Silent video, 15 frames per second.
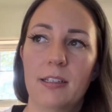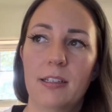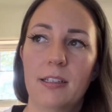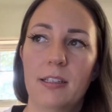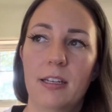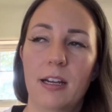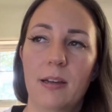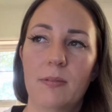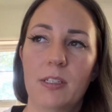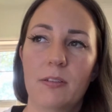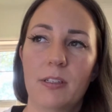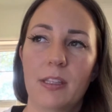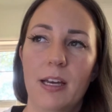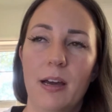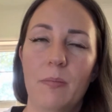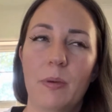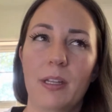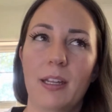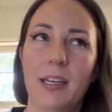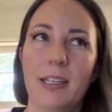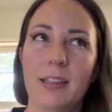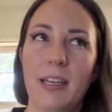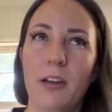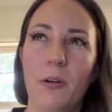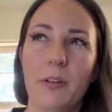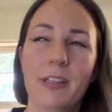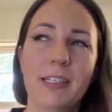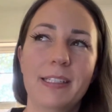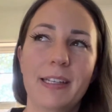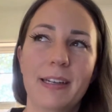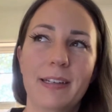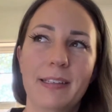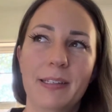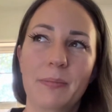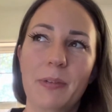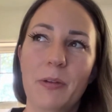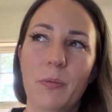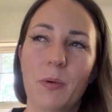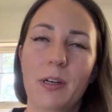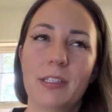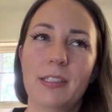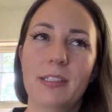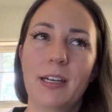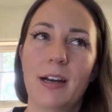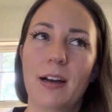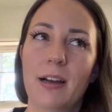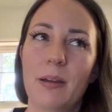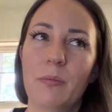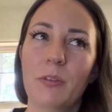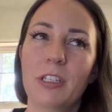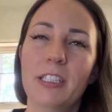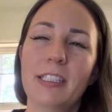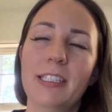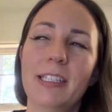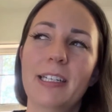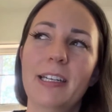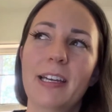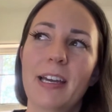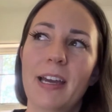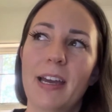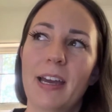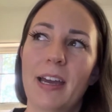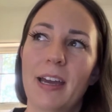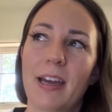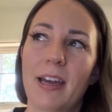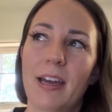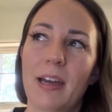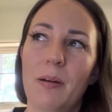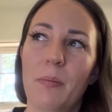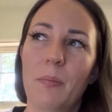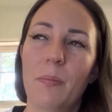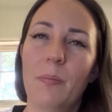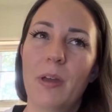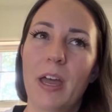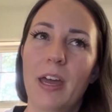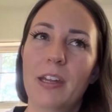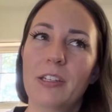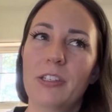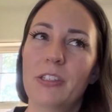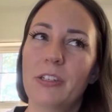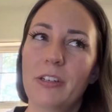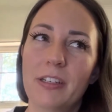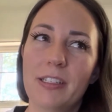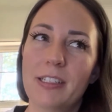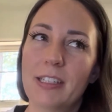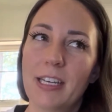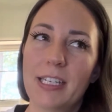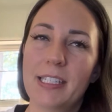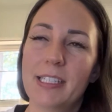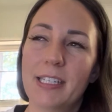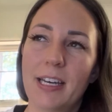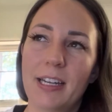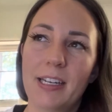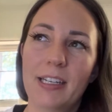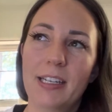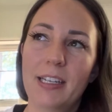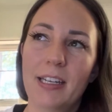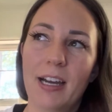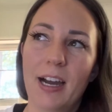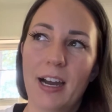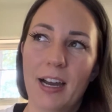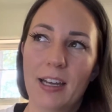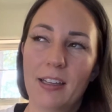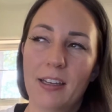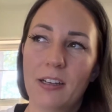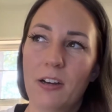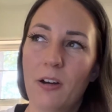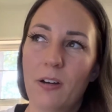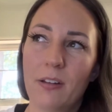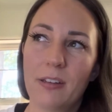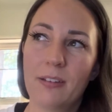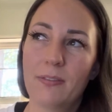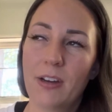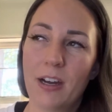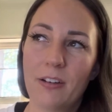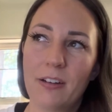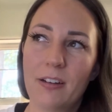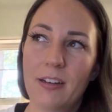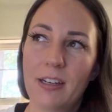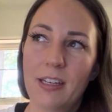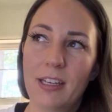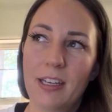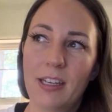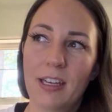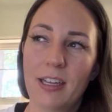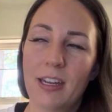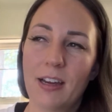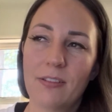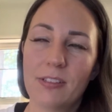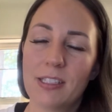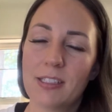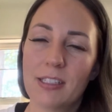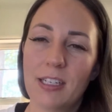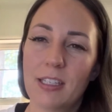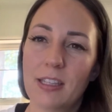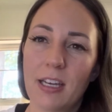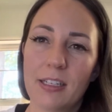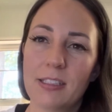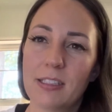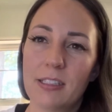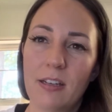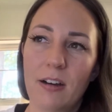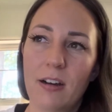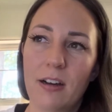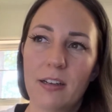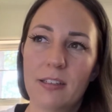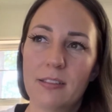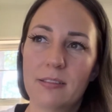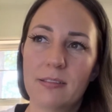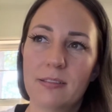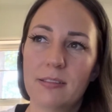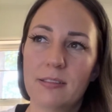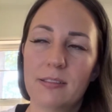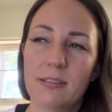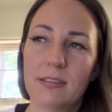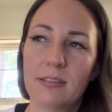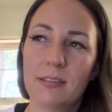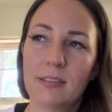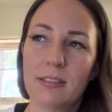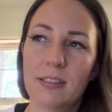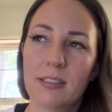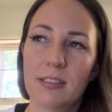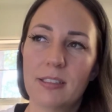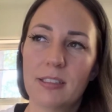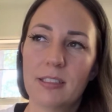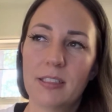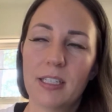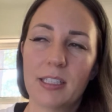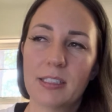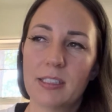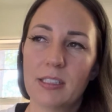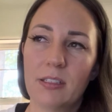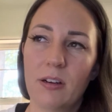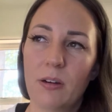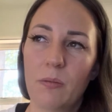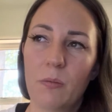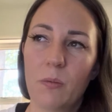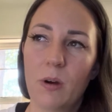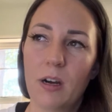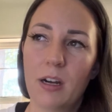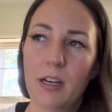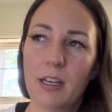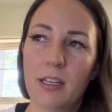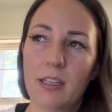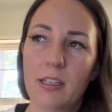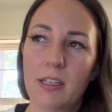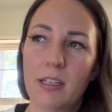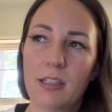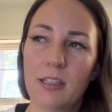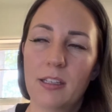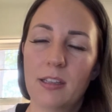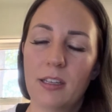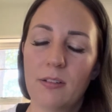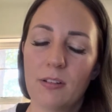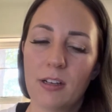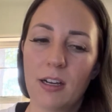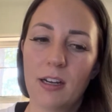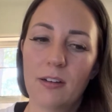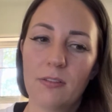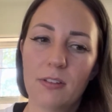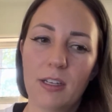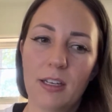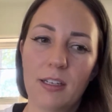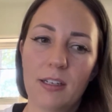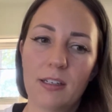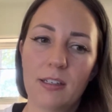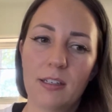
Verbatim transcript: that I'm doing that. But like, they only said it to me one time, really. And as soon as they said it, I like called them out on it. And I was like, that's not, that's not why. And then they were kind of like,